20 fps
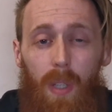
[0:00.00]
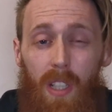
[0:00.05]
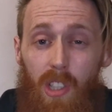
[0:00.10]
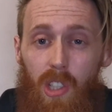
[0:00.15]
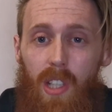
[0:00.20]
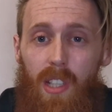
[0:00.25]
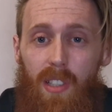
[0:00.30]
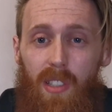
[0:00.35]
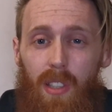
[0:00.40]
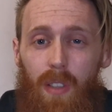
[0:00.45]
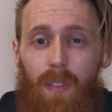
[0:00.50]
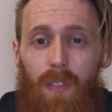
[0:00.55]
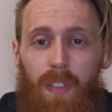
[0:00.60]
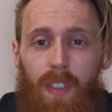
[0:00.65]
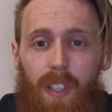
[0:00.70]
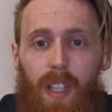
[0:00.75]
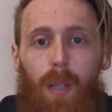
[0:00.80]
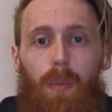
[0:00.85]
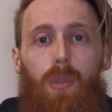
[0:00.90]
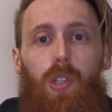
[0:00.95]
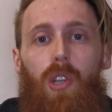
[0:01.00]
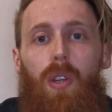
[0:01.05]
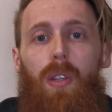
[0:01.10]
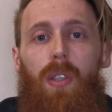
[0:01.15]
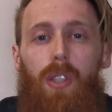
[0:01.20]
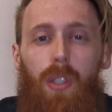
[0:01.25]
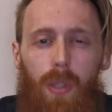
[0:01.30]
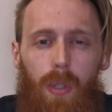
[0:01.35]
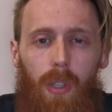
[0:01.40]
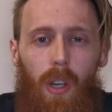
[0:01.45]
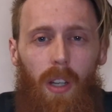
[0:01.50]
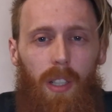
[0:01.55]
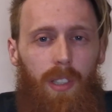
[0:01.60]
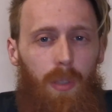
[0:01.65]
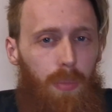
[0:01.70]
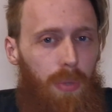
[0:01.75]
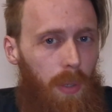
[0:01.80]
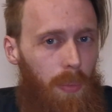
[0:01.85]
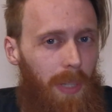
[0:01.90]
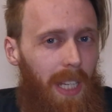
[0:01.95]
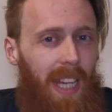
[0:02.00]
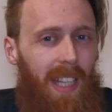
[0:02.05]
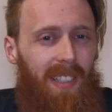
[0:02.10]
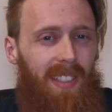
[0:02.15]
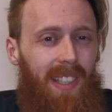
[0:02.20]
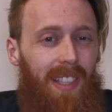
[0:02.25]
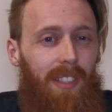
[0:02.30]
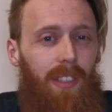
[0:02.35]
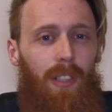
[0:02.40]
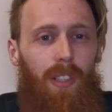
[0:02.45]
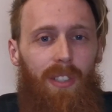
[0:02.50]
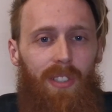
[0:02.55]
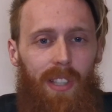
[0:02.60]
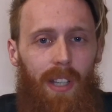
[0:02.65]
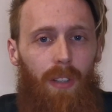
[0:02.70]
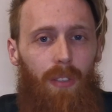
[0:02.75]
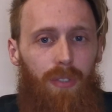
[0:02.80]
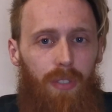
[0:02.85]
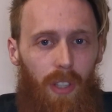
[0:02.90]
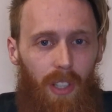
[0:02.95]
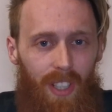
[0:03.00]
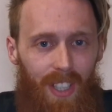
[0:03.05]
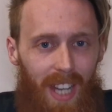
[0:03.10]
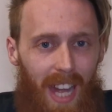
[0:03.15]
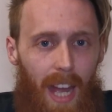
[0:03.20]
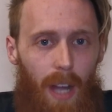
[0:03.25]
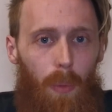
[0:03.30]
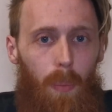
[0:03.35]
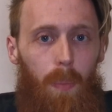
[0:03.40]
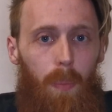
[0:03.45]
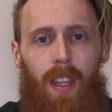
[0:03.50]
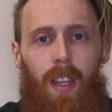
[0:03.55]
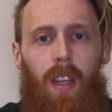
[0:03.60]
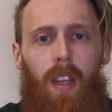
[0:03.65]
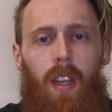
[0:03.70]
Which is something I'm sure you guys are probably asking yourself right now.